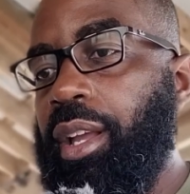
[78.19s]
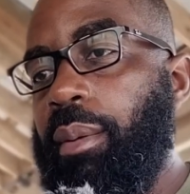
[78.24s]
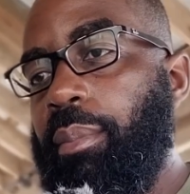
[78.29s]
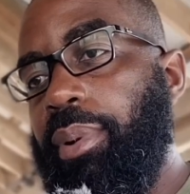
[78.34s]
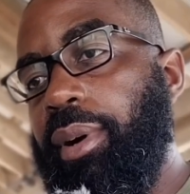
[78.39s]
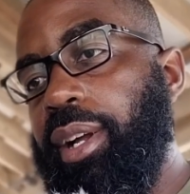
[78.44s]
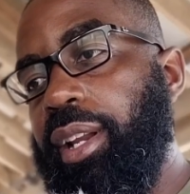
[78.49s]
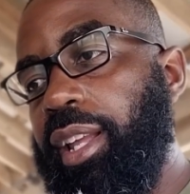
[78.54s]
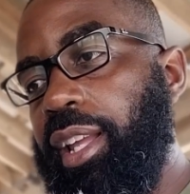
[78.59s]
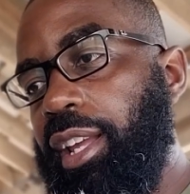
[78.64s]

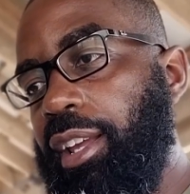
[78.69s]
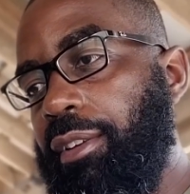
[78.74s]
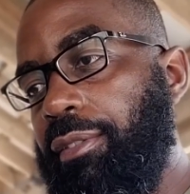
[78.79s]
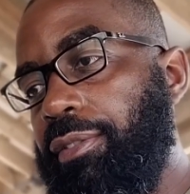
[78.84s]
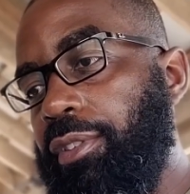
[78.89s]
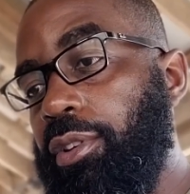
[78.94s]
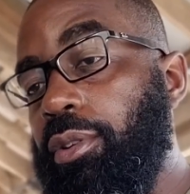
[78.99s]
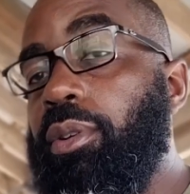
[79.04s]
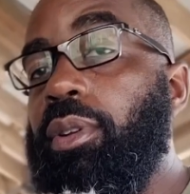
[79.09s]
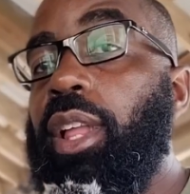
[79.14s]
But
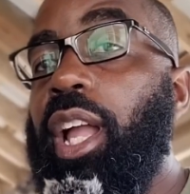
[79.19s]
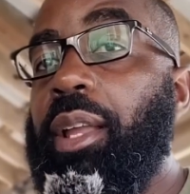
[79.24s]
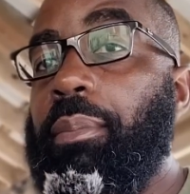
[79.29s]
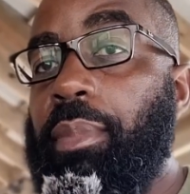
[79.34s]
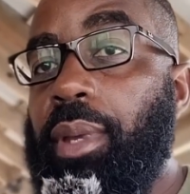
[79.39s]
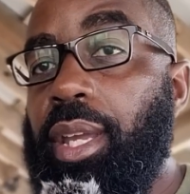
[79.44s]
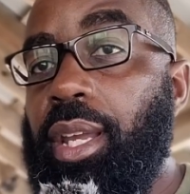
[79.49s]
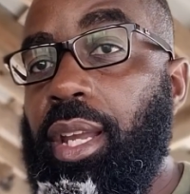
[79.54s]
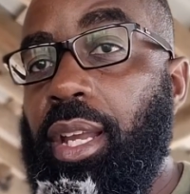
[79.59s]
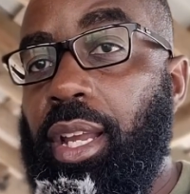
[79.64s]
if you're like
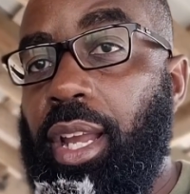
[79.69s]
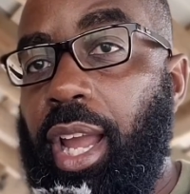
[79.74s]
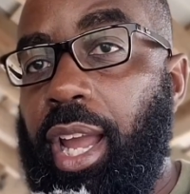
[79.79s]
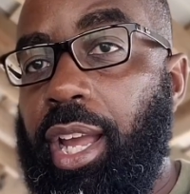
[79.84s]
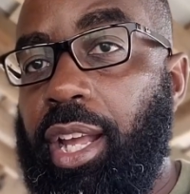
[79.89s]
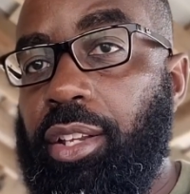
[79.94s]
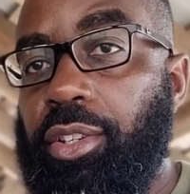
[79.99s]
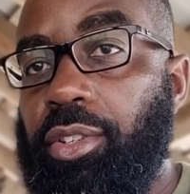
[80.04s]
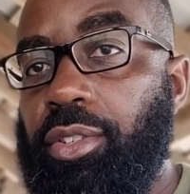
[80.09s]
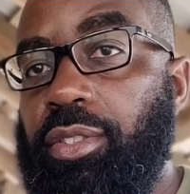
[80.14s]
me
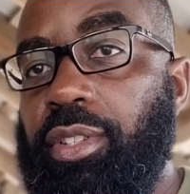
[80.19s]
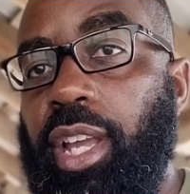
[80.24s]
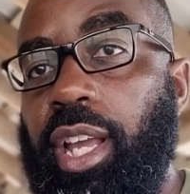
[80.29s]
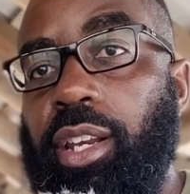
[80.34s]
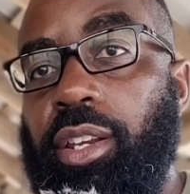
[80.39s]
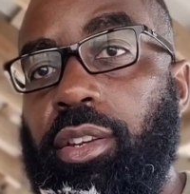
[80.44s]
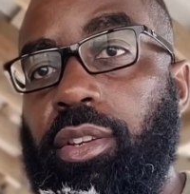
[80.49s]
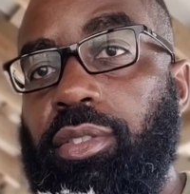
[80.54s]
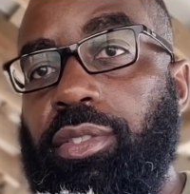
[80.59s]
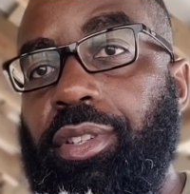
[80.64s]
and you're saying
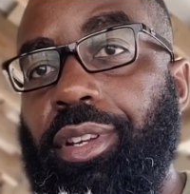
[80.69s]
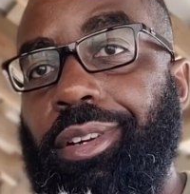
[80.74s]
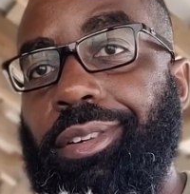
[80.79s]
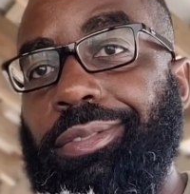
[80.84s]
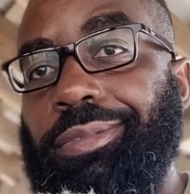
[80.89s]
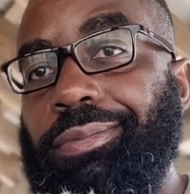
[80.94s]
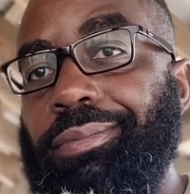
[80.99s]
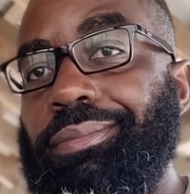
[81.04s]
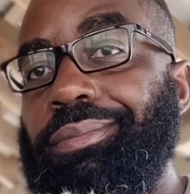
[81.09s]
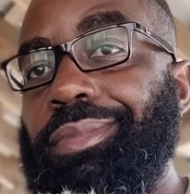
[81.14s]
to
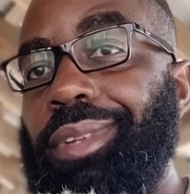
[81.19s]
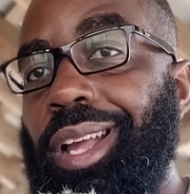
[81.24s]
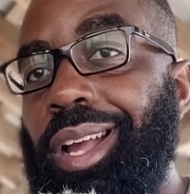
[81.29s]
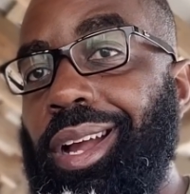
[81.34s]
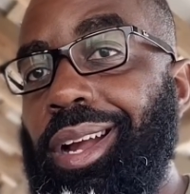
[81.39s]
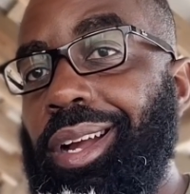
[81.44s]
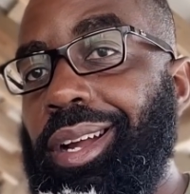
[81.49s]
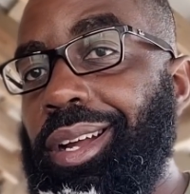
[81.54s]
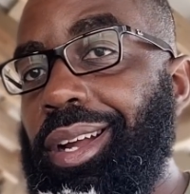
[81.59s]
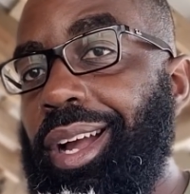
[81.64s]
yourself,
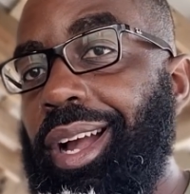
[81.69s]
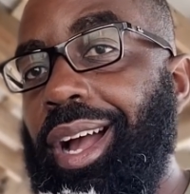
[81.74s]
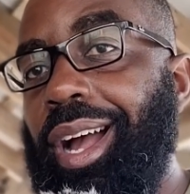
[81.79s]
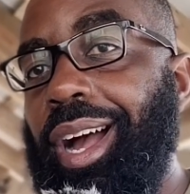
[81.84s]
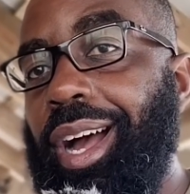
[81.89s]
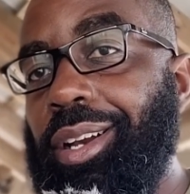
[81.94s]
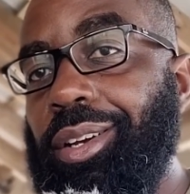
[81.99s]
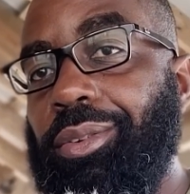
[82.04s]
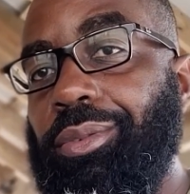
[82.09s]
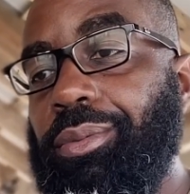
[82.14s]
nah,
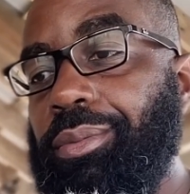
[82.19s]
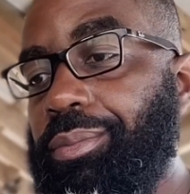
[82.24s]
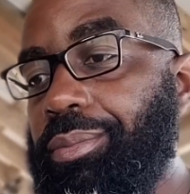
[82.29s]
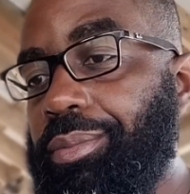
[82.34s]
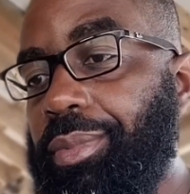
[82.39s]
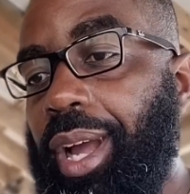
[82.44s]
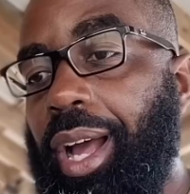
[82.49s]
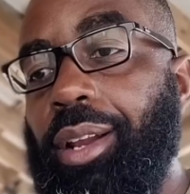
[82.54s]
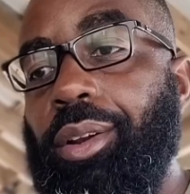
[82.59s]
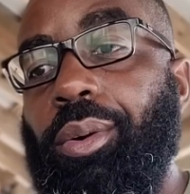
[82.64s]
I don't,
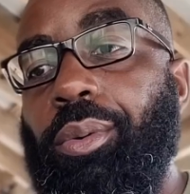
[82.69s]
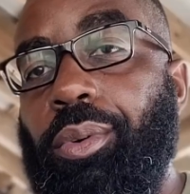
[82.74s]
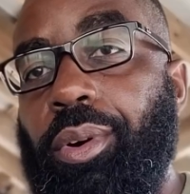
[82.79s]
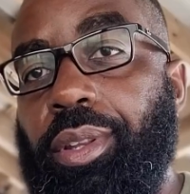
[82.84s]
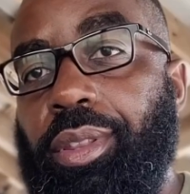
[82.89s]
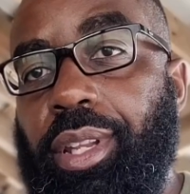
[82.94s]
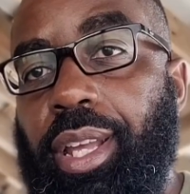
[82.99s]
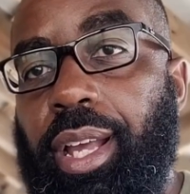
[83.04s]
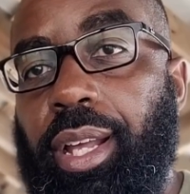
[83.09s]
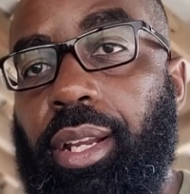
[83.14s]
I don't
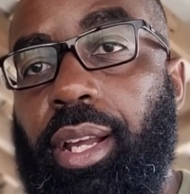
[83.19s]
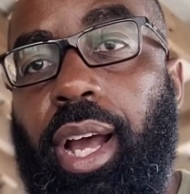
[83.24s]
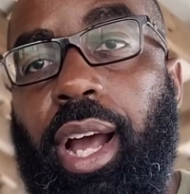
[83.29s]
want that.